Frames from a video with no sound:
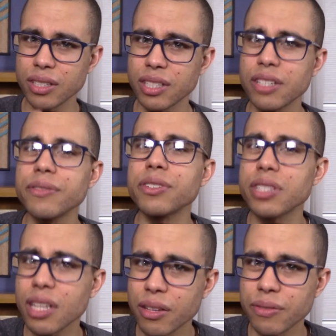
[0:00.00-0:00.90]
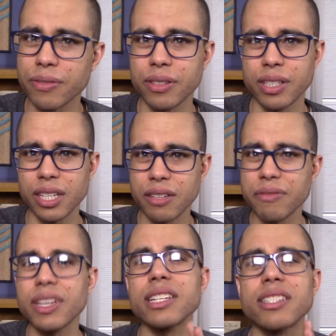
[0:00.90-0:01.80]
Give yourself.
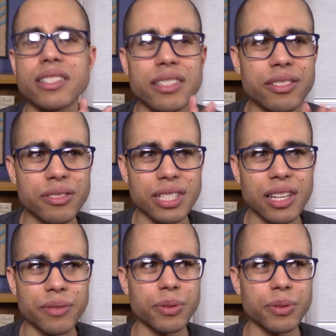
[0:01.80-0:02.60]
Invest yourself.